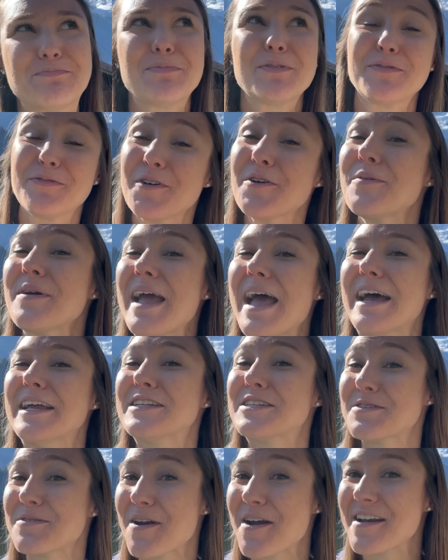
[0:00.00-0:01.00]
before we head
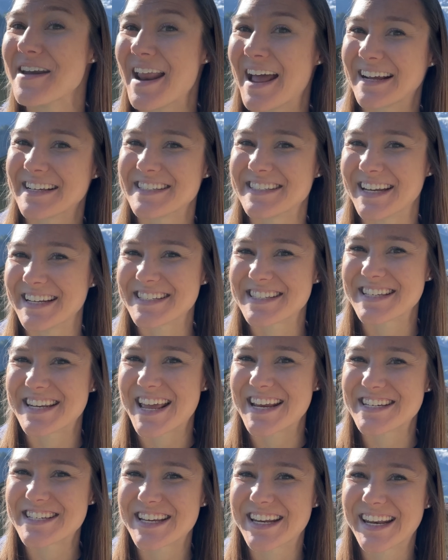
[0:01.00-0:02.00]
to our next
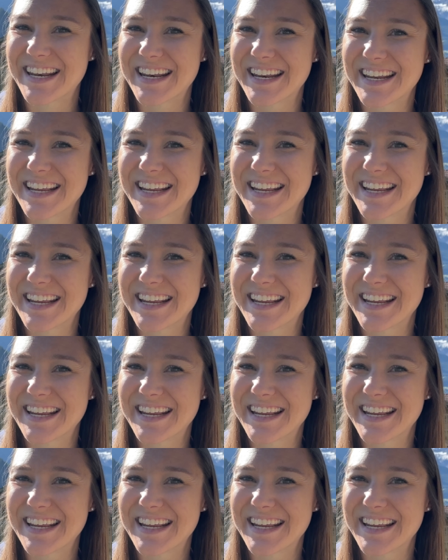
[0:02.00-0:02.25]
destination.